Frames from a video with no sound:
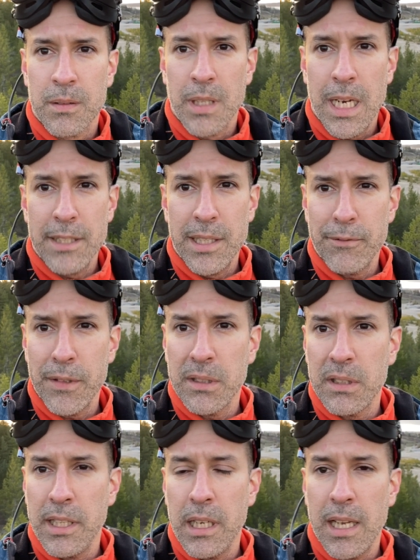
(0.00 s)
I
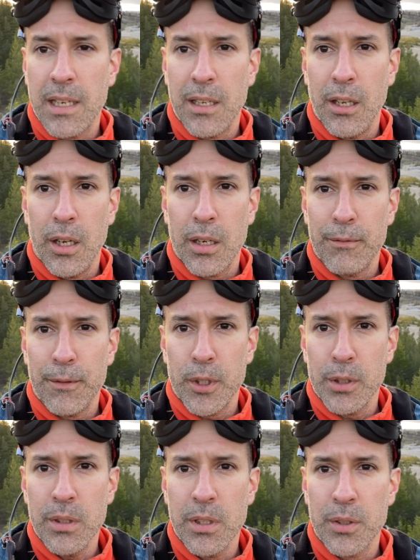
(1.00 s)
definitely had a lot of
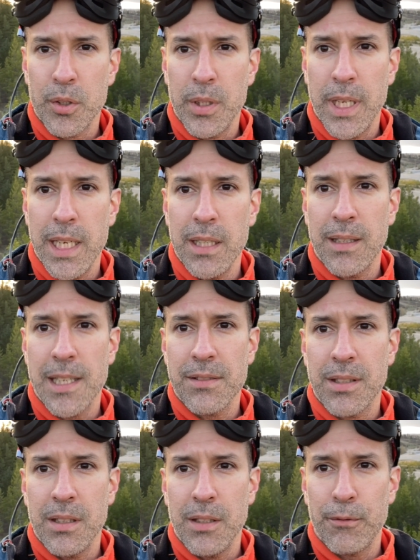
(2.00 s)
fun today
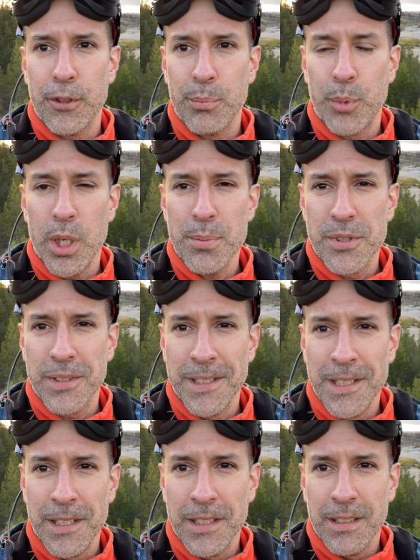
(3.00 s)
testing different props
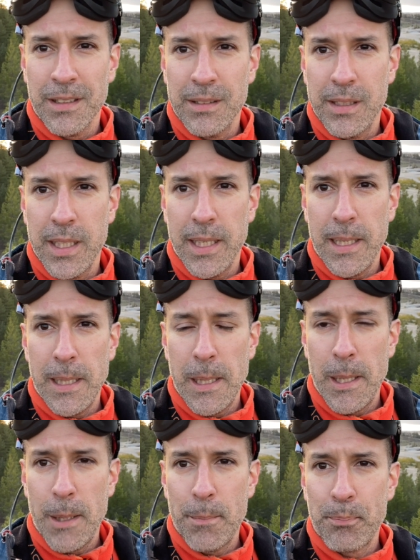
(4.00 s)

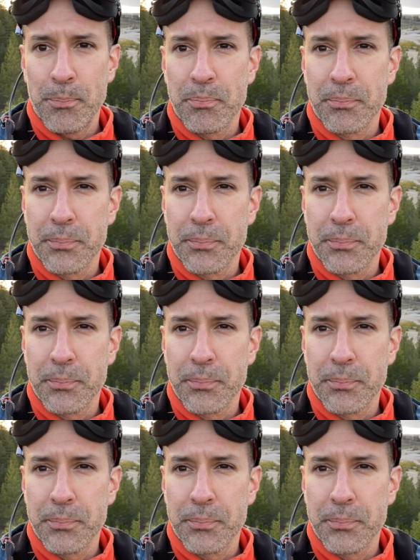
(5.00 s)
the um,